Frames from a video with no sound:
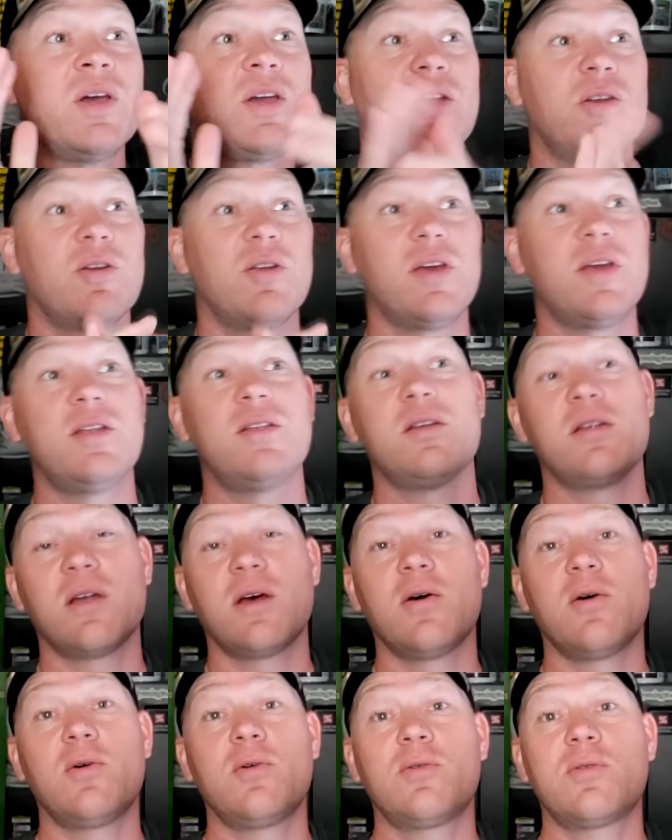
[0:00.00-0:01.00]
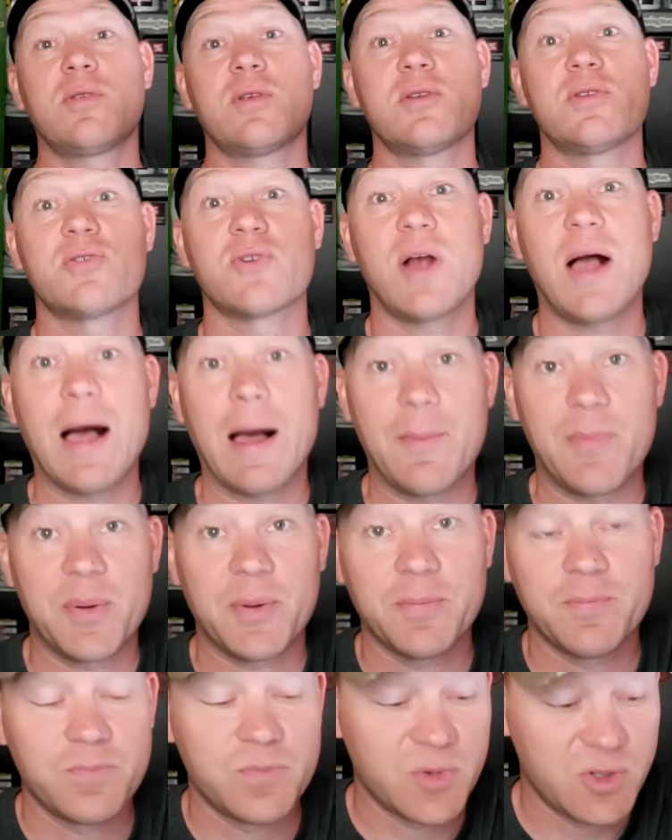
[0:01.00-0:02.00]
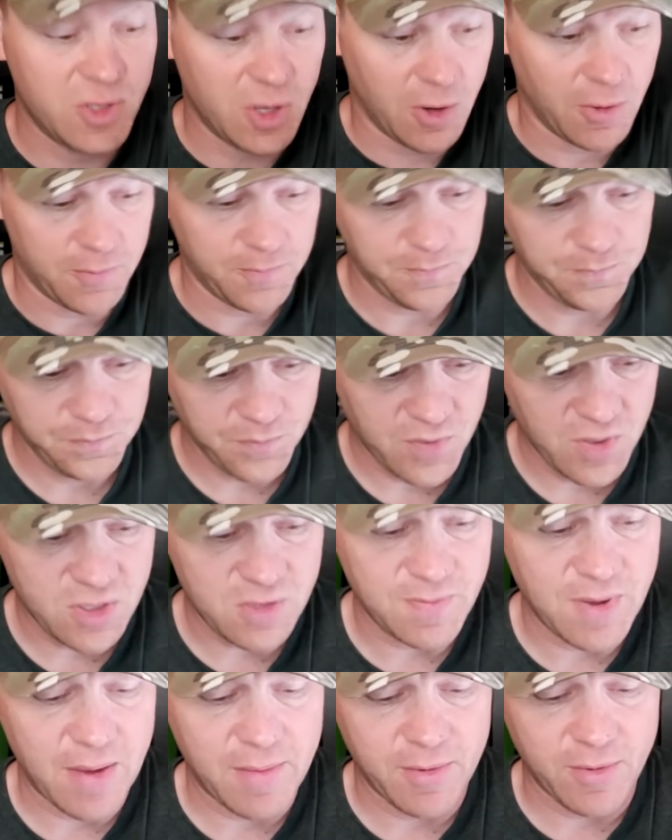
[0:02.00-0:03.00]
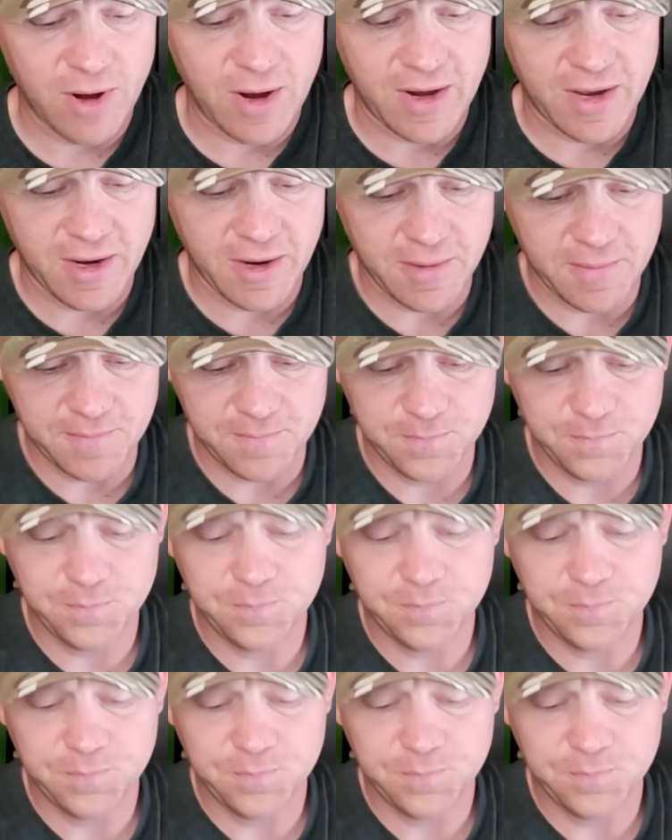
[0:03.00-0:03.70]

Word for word: you need to know the drop. So this baby right here